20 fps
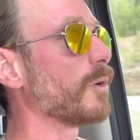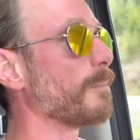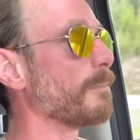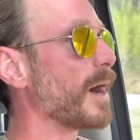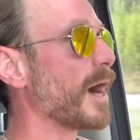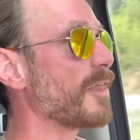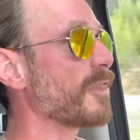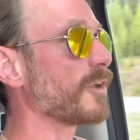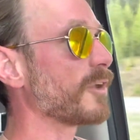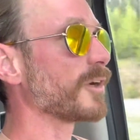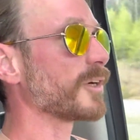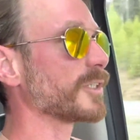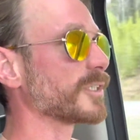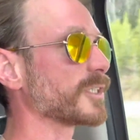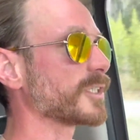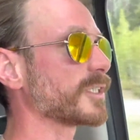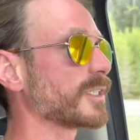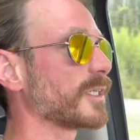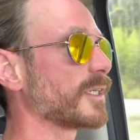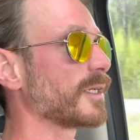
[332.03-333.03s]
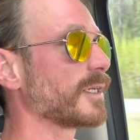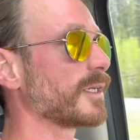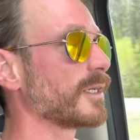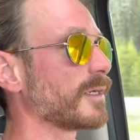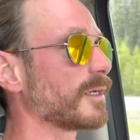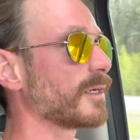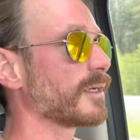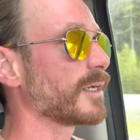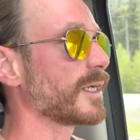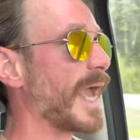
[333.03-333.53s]
mothers,
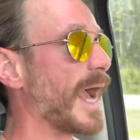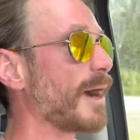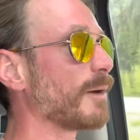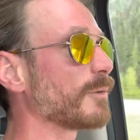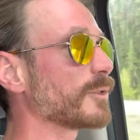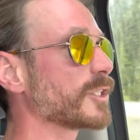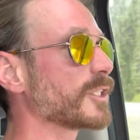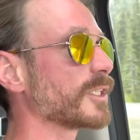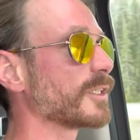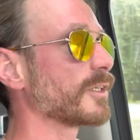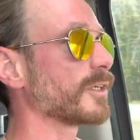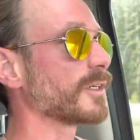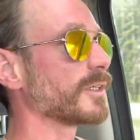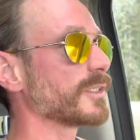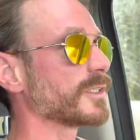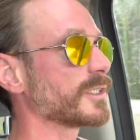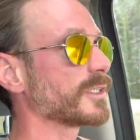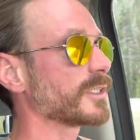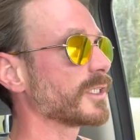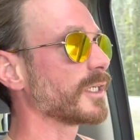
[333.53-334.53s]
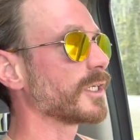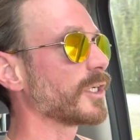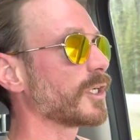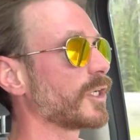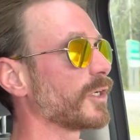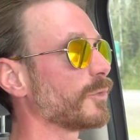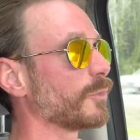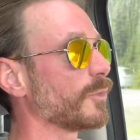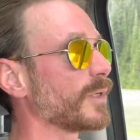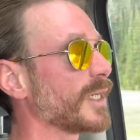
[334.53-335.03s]
counselors
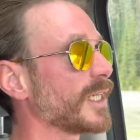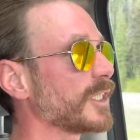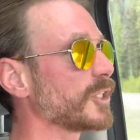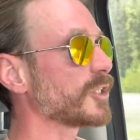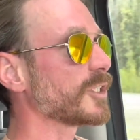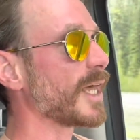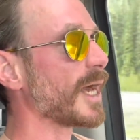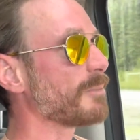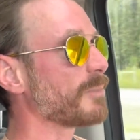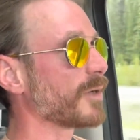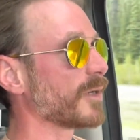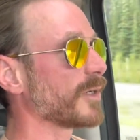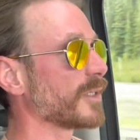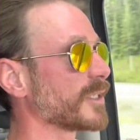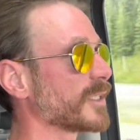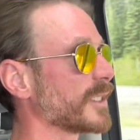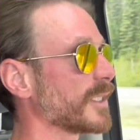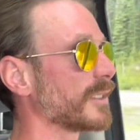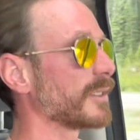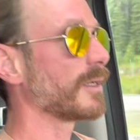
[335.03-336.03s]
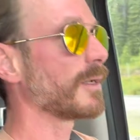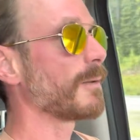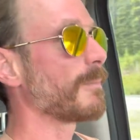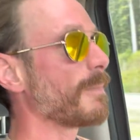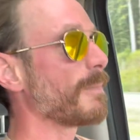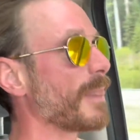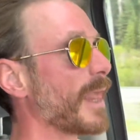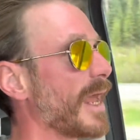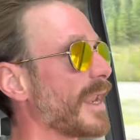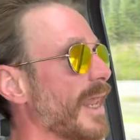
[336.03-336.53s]
could reach that person
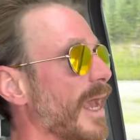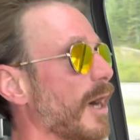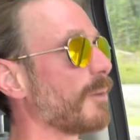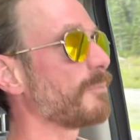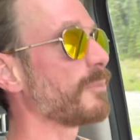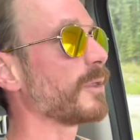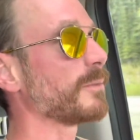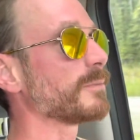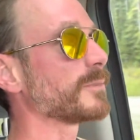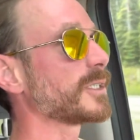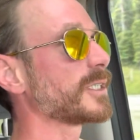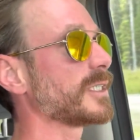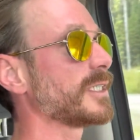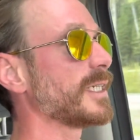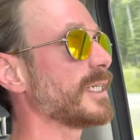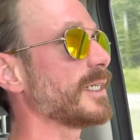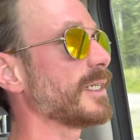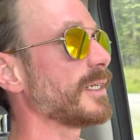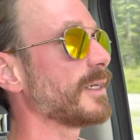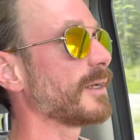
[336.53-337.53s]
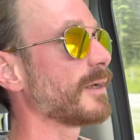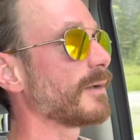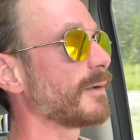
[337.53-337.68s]
and help them see,